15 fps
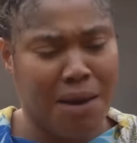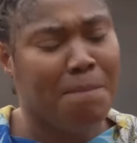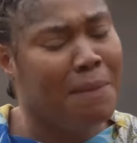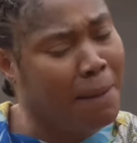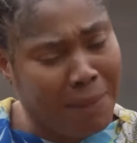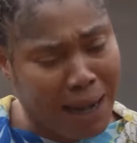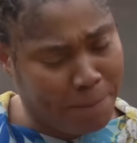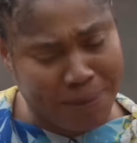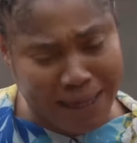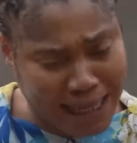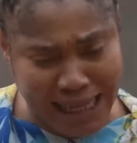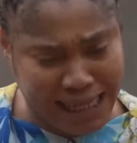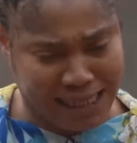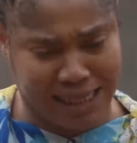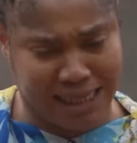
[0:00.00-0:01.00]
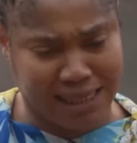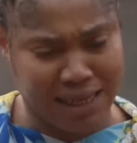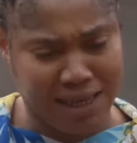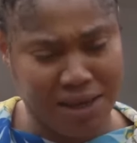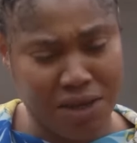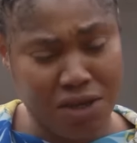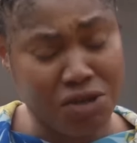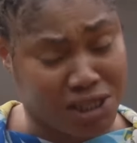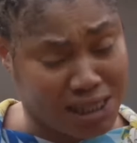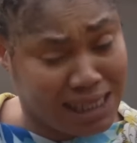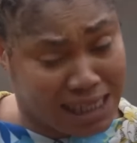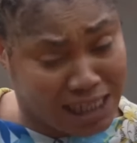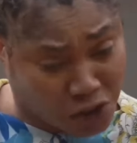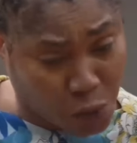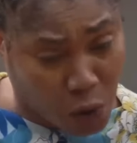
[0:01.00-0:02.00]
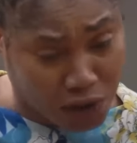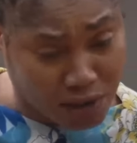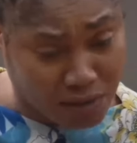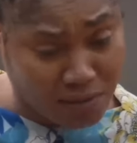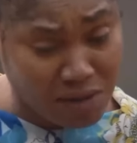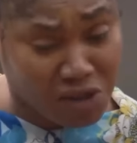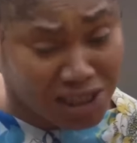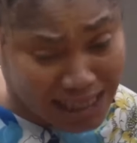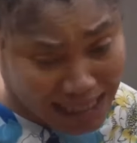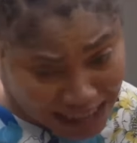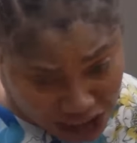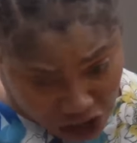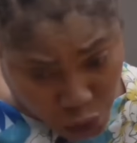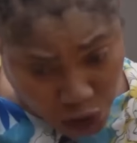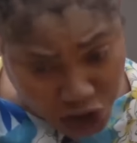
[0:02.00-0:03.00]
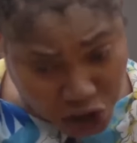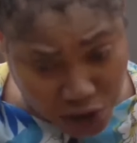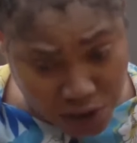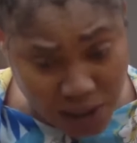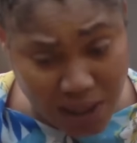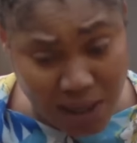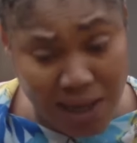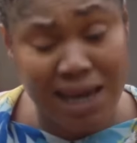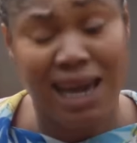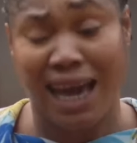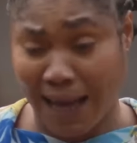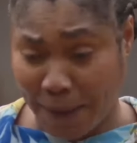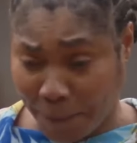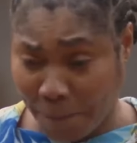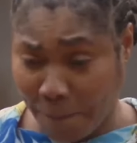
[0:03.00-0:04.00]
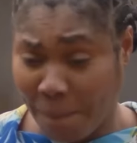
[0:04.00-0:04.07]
Mama, please. You see this one? You see this situation? Eh?